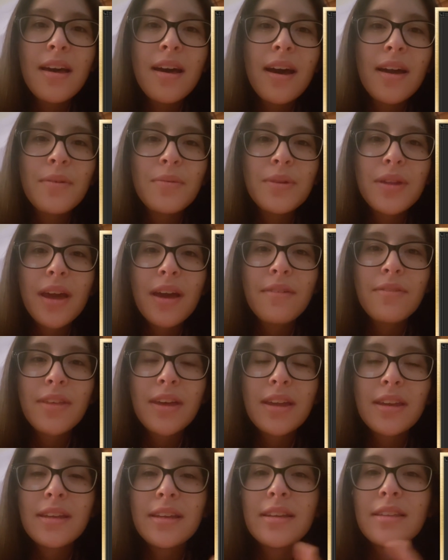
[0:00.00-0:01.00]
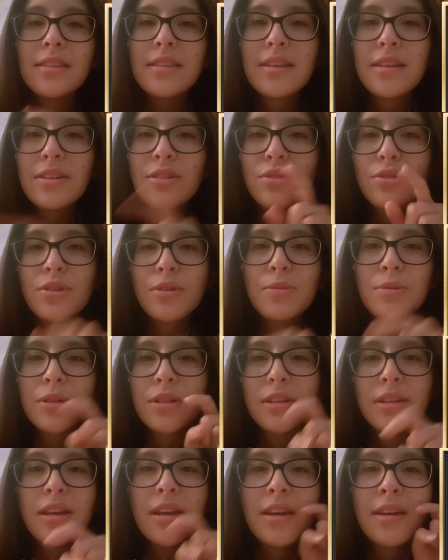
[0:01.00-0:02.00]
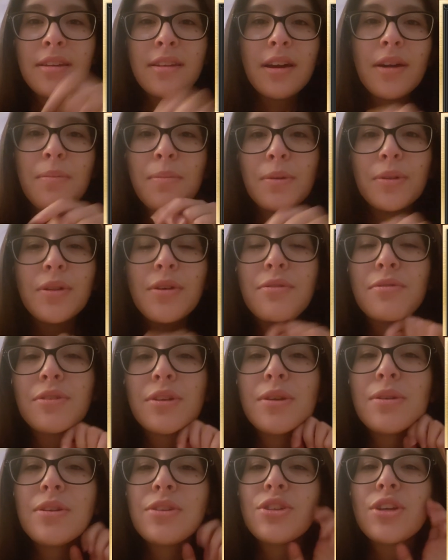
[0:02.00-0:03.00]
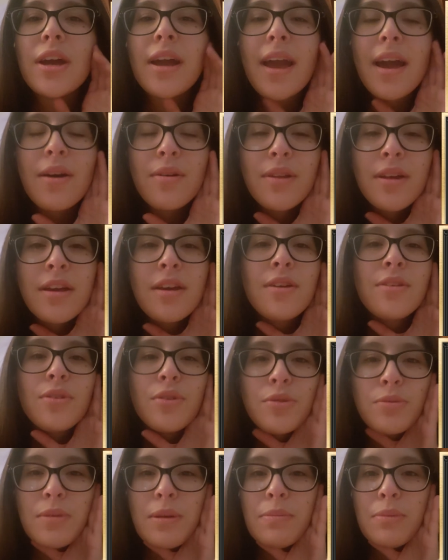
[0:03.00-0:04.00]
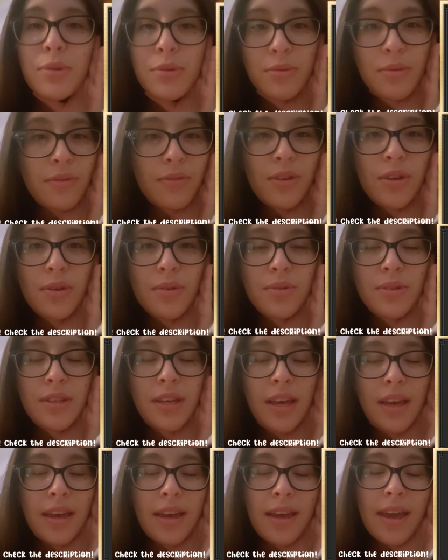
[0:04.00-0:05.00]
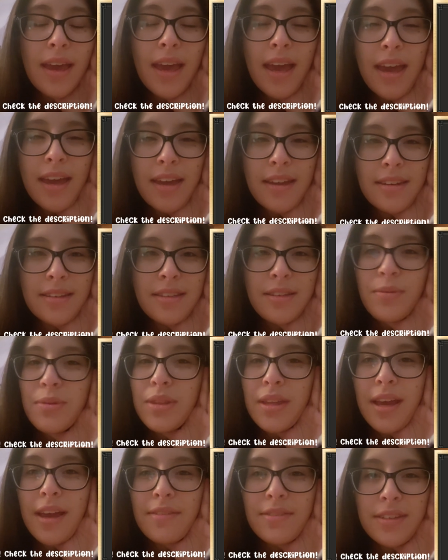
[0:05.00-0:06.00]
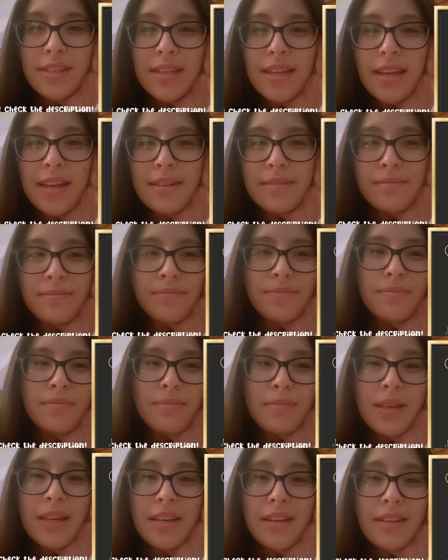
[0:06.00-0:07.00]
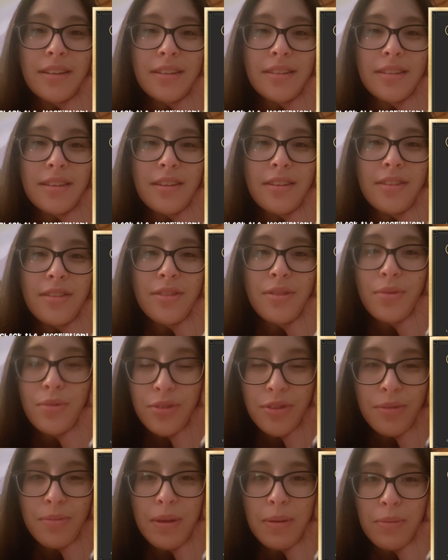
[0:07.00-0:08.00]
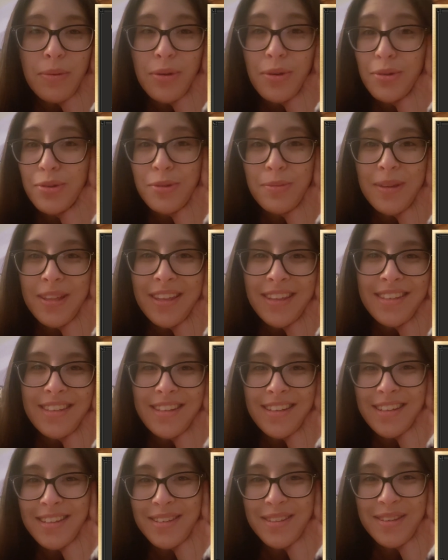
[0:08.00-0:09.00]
I would have that in the description down below for you to check out those people's reviews and see what they have to say, because those are the people who you should be listening